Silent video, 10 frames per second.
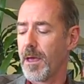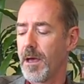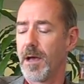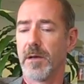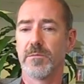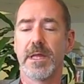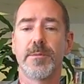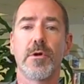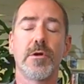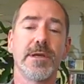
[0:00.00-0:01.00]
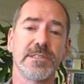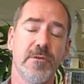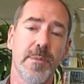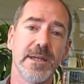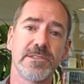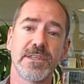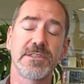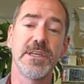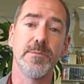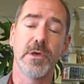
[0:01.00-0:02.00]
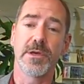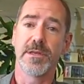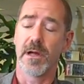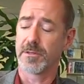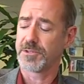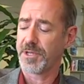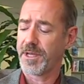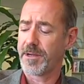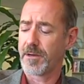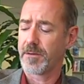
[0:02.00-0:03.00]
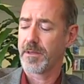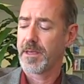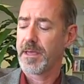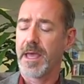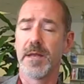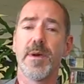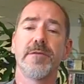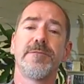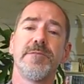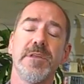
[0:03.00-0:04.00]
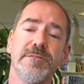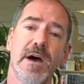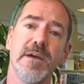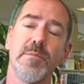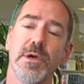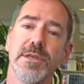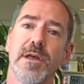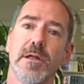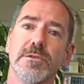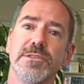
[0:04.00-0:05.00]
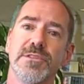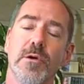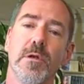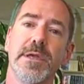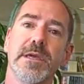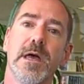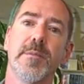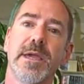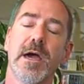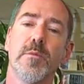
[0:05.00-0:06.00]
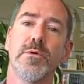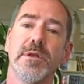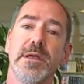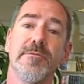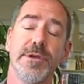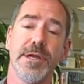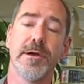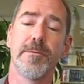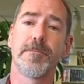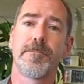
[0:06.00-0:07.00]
uh, labor earnings of about $16 billion a year and about $55 billion in total economic output every year.